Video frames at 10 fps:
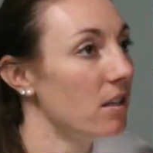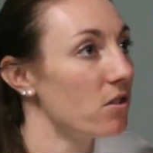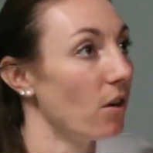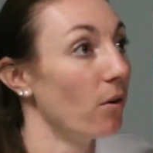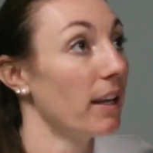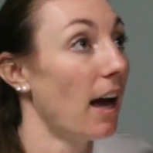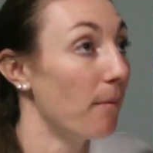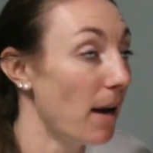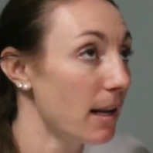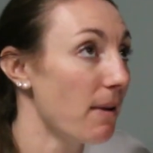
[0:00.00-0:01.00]
So yeah,
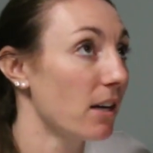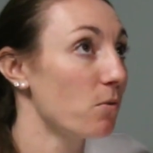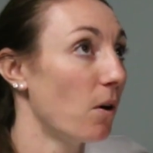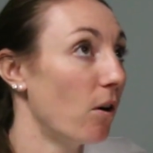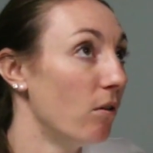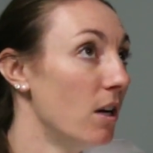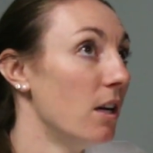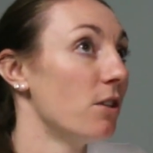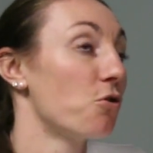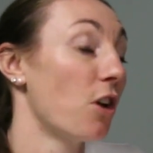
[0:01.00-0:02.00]
Maddie Maxwell
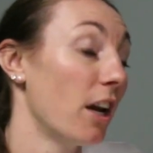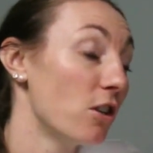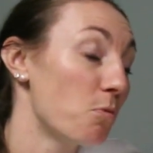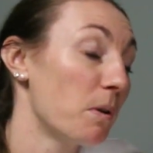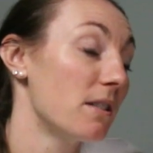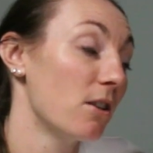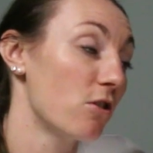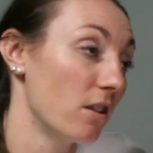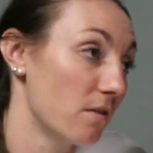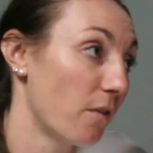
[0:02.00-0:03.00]
changed
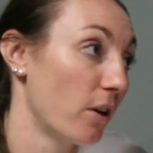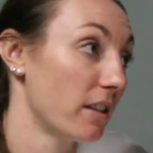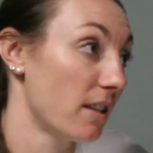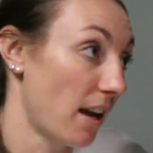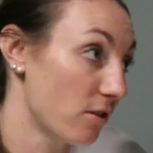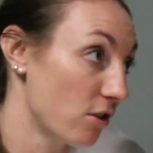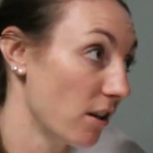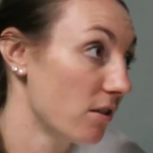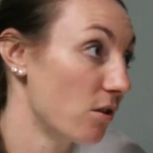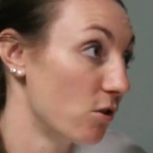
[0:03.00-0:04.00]
positions for us last
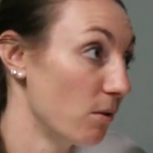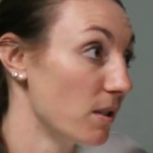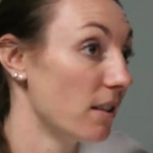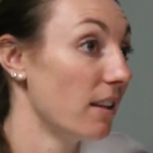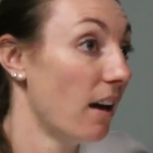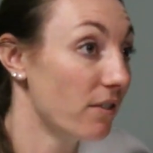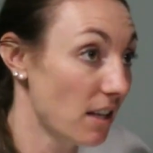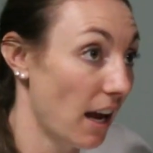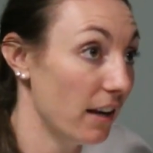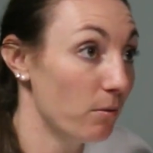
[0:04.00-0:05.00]
year. So she was a left
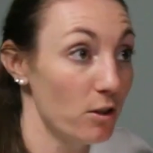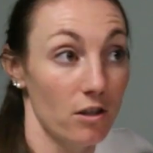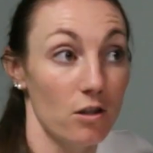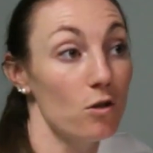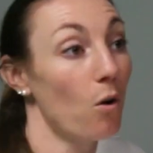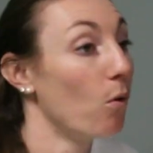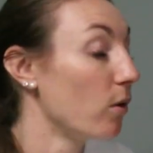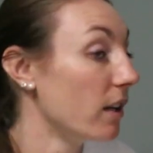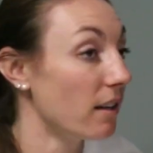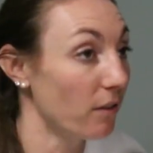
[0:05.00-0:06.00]
side, which is a
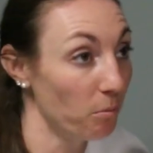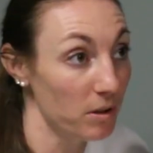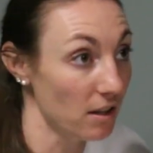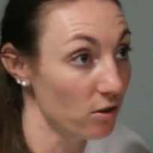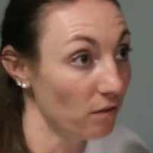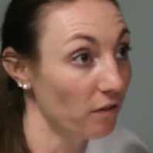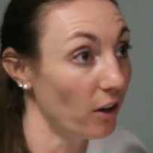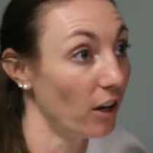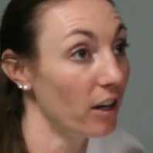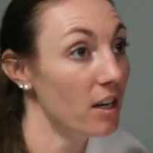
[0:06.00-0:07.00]
totally different position for
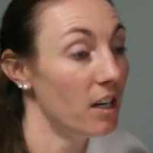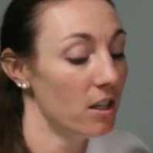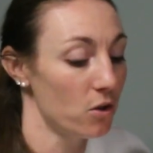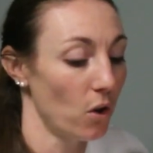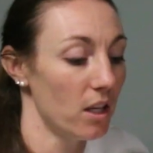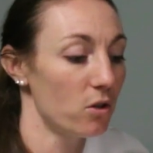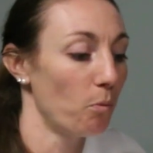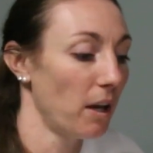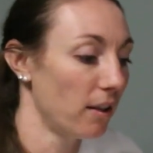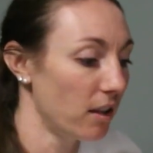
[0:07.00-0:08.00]
her. So this will
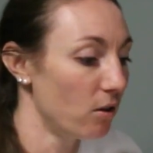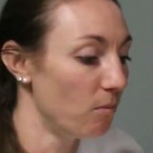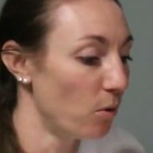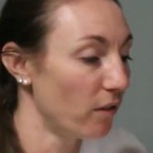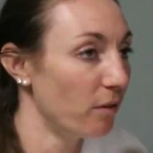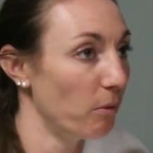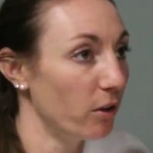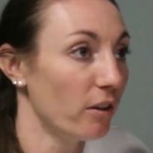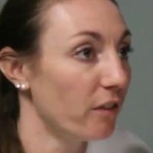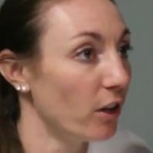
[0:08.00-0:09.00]
be a little more
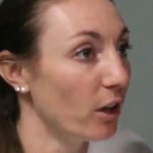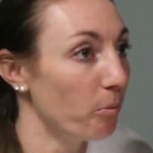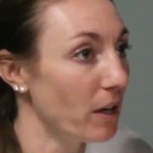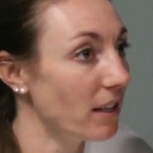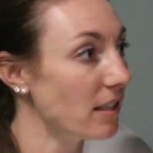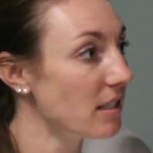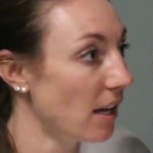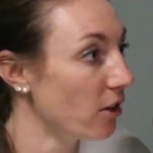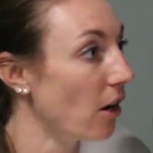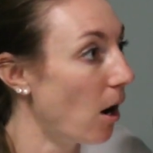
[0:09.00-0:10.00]
familiar for her being a
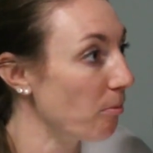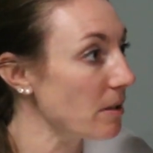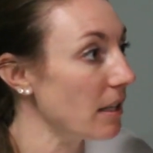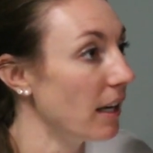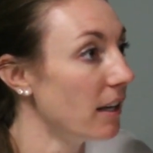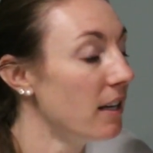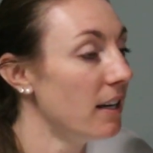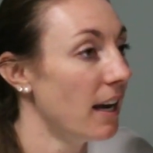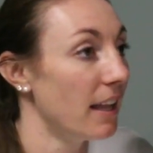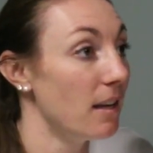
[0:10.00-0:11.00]
setter opposite.
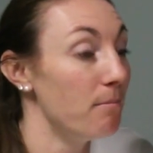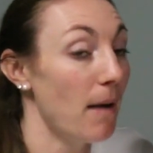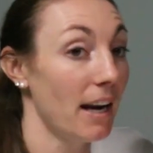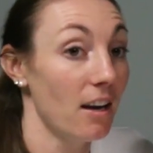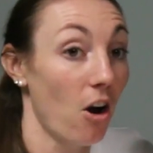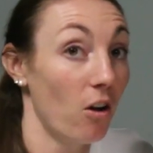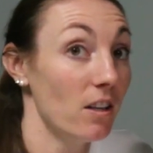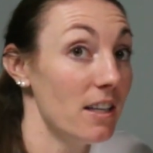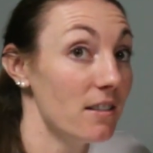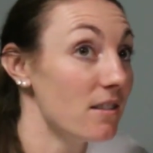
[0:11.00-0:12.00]
And then Maddie
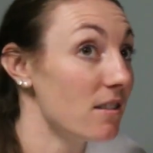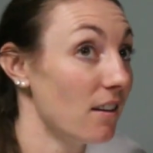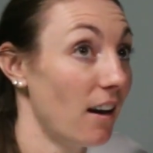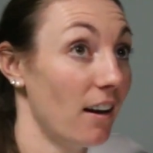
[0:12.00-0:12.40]
Collins,